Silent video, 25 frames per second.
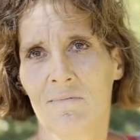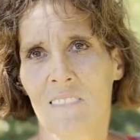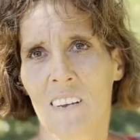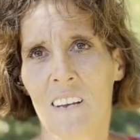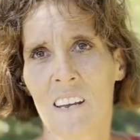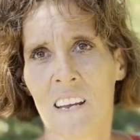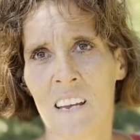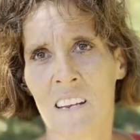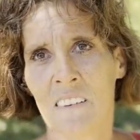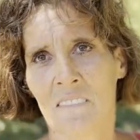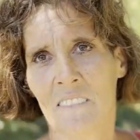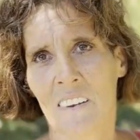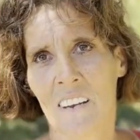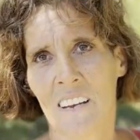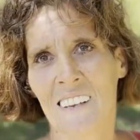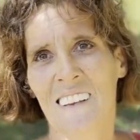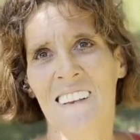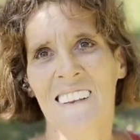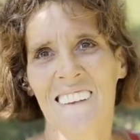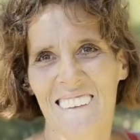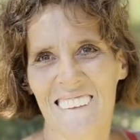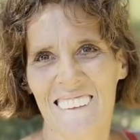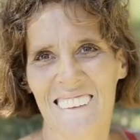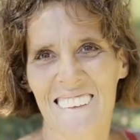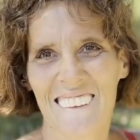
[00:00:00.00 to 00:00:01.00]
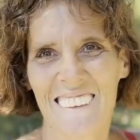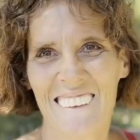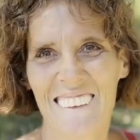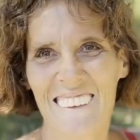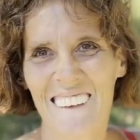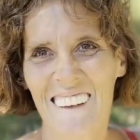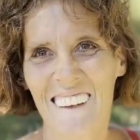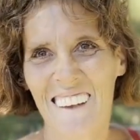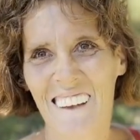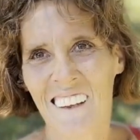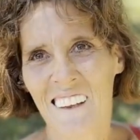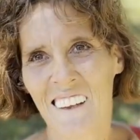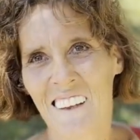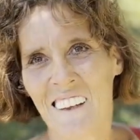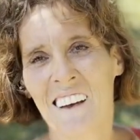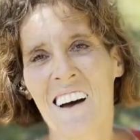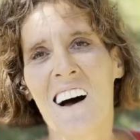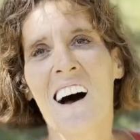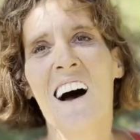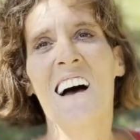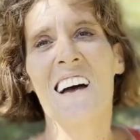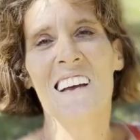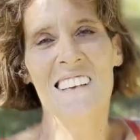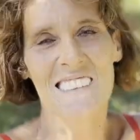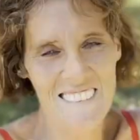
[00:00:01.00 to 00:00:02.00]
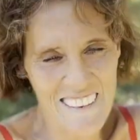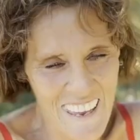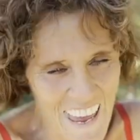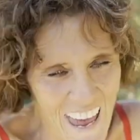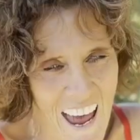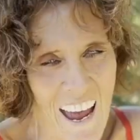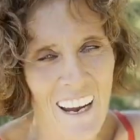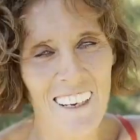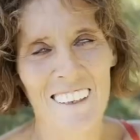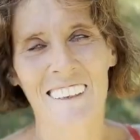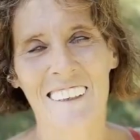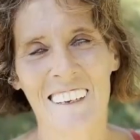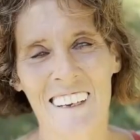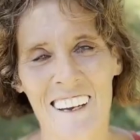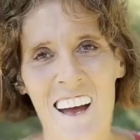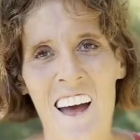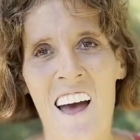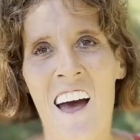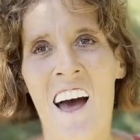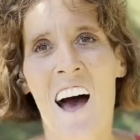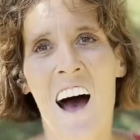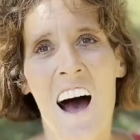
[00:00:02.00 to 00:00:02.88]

Tina, you know your son's looking down from heaven right now.